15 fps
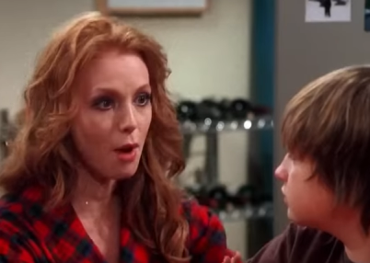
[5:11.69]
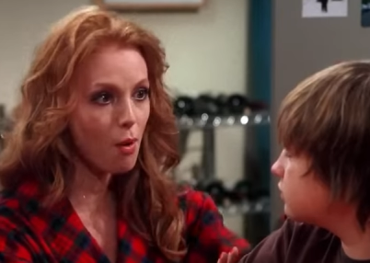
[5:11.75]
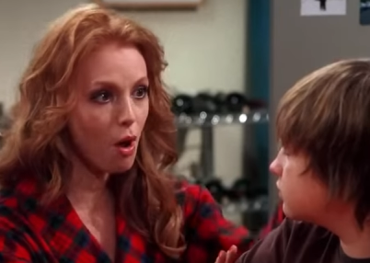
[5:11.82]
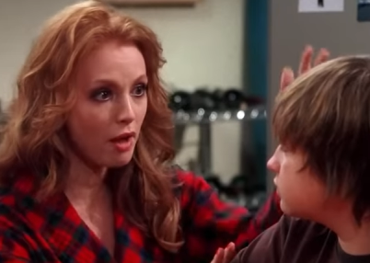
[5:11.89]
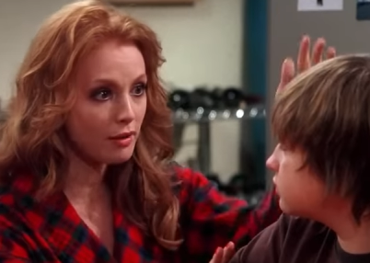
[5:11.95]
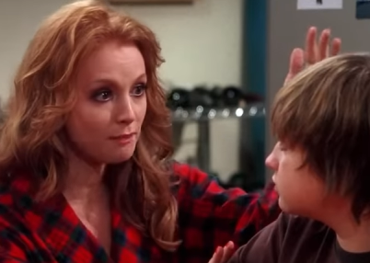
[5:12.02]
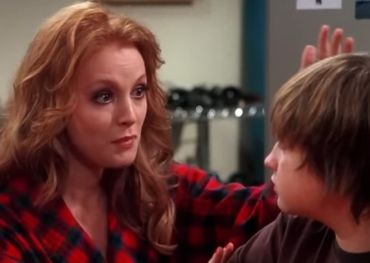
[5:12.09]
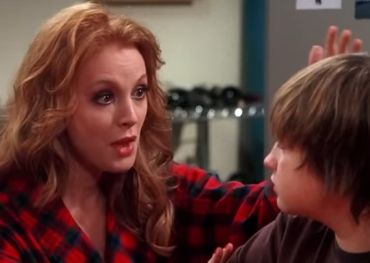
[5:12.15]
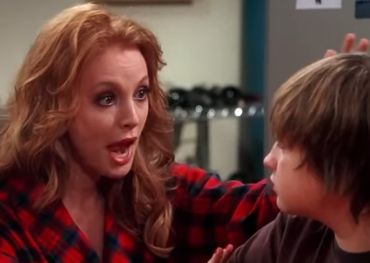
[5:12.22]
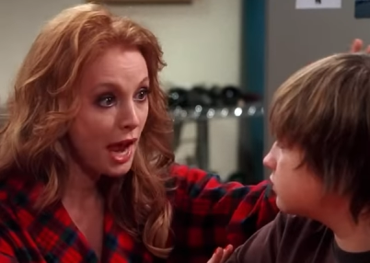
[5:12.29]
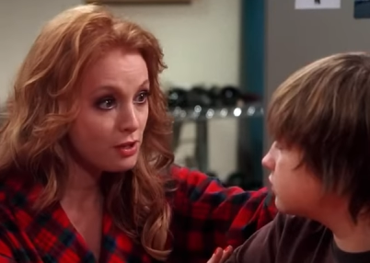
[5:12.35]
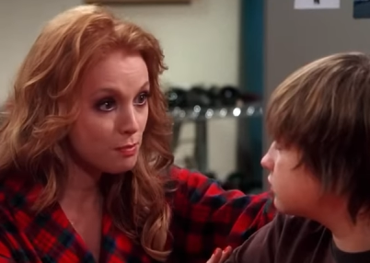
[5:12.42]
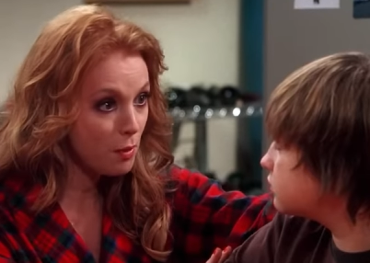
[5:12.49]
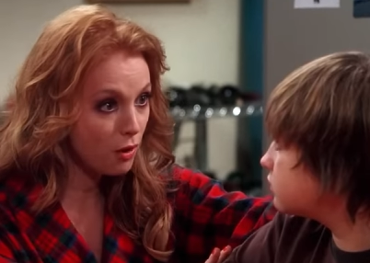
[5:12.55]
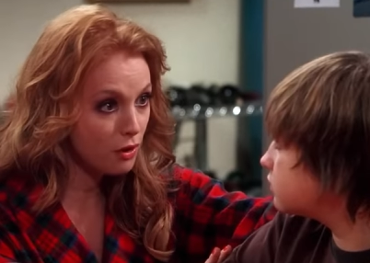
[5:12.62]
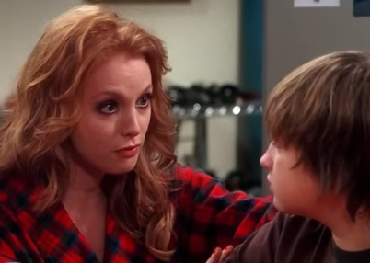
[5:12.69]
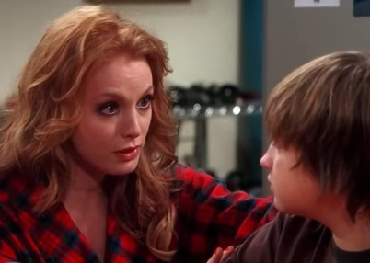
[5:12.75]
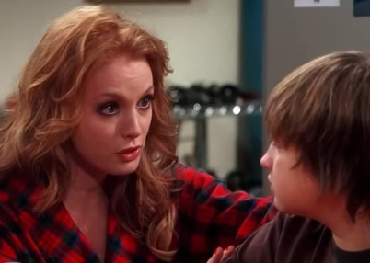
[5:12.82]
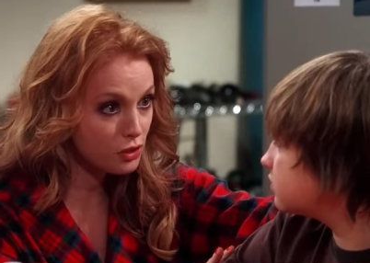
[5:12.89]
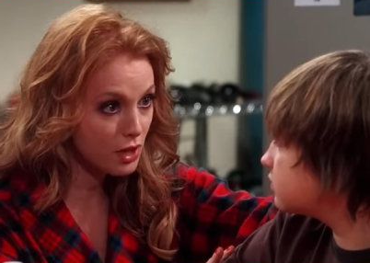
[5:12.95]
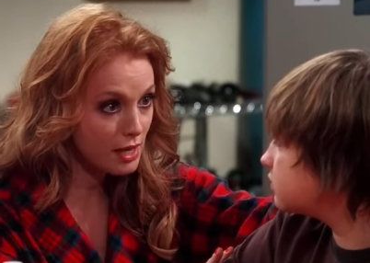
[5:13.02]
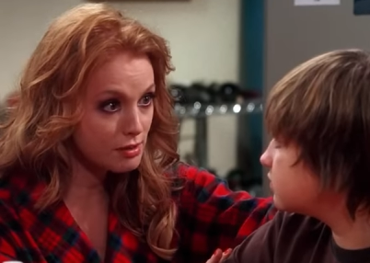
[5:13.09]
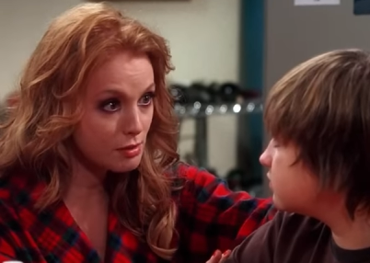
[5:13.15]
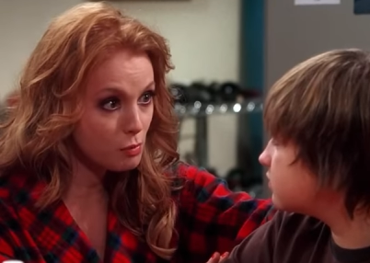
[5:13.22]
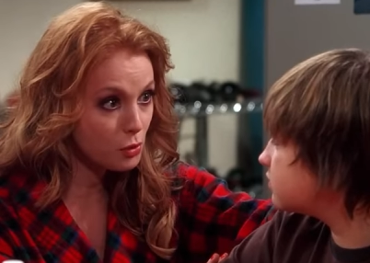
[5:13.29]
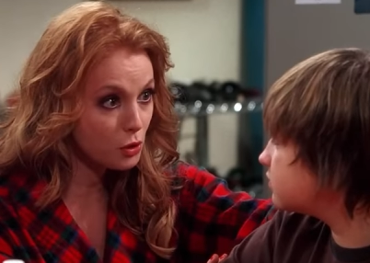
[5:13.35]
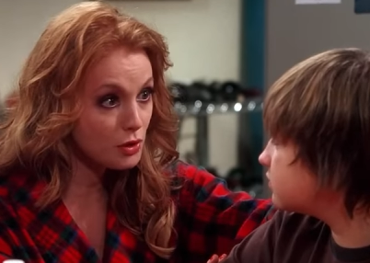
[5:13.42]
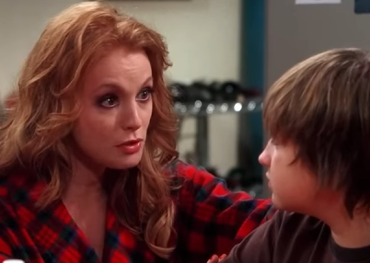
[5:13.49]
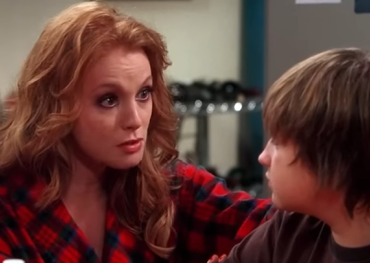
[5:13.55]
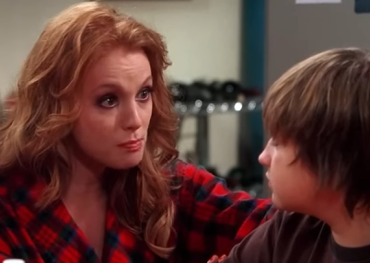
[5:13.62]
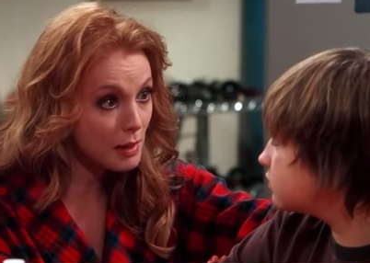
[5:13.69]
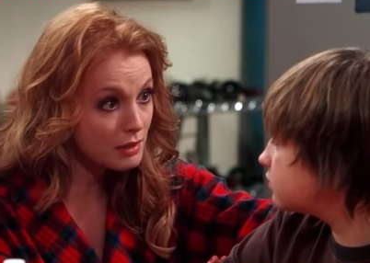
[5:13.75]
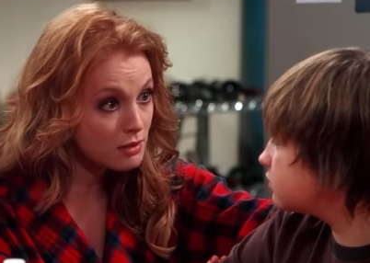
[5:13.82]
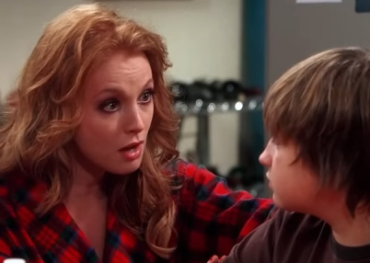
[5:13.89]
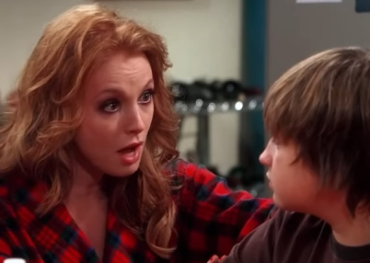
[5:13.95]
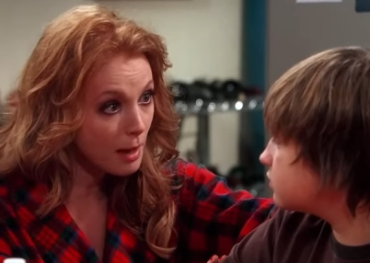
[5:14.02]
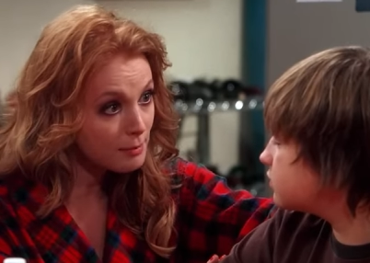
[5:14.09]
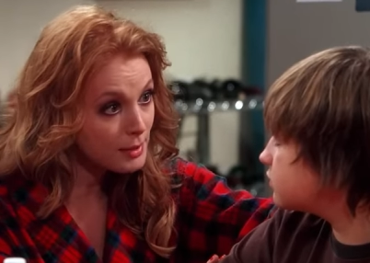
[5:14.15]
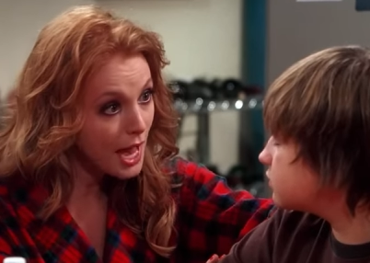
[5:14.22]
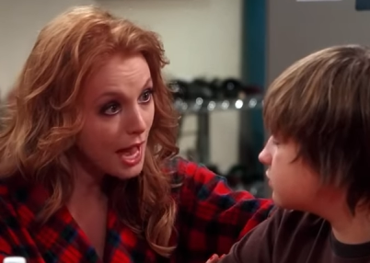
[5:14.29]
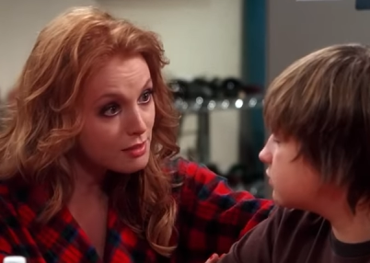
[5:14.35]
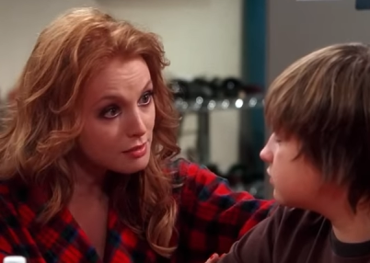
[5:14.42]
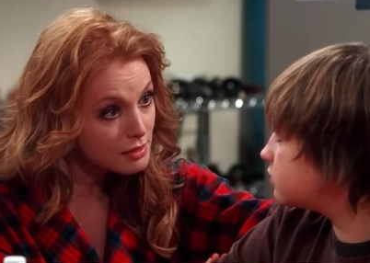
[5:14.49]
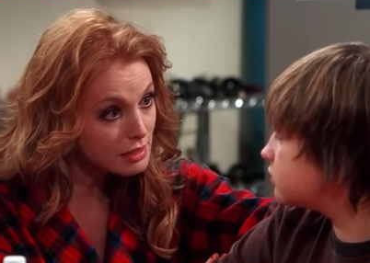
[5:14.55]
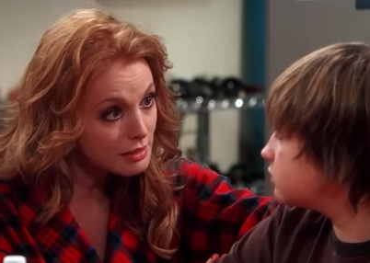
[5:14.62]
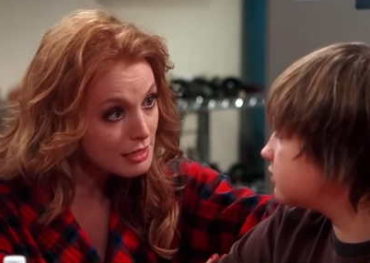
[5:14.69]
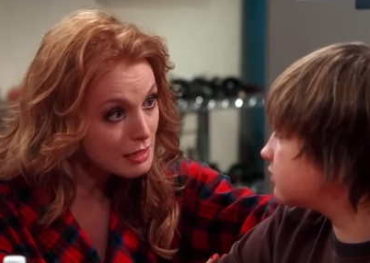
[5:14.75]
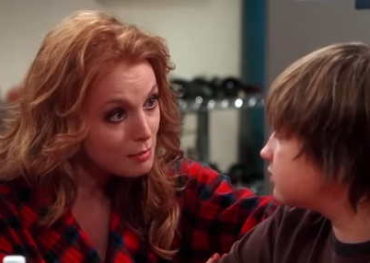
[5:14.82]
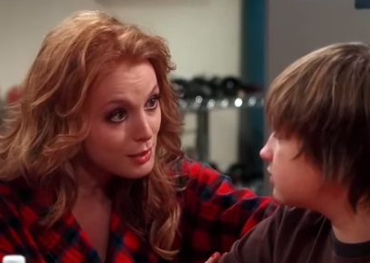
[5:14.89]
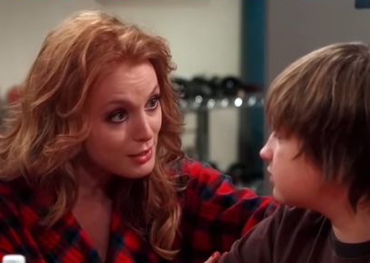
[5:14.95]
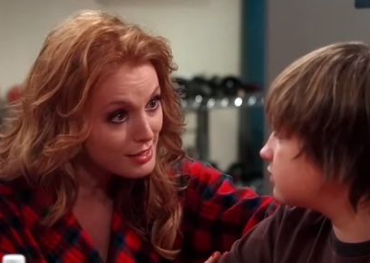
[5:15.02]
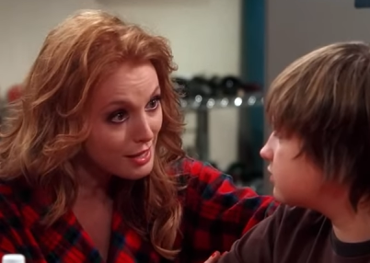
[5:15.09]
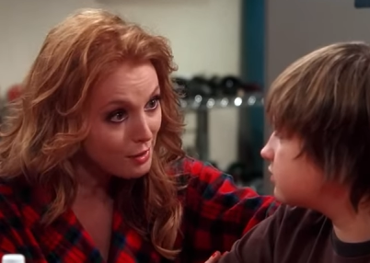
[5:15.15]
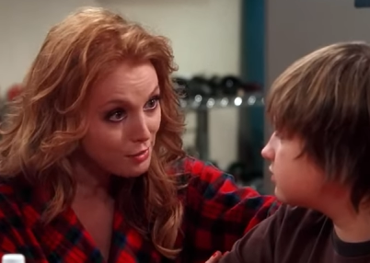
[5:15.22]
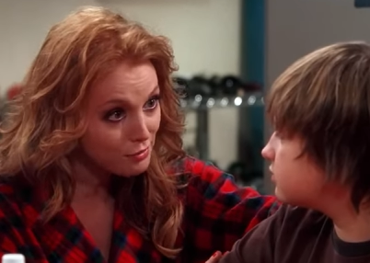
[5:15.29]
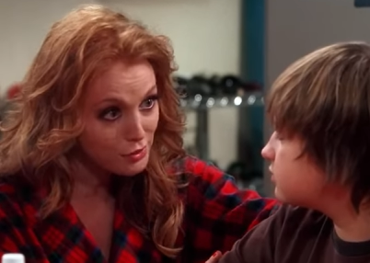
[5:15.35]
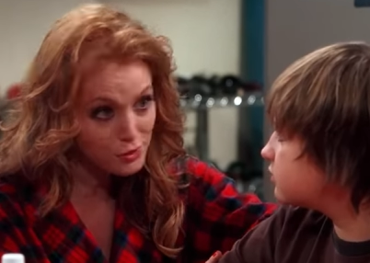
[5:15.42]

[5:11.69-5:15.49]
Speaker 1: now on, as part of each lesson, we're going to spend time casting demons out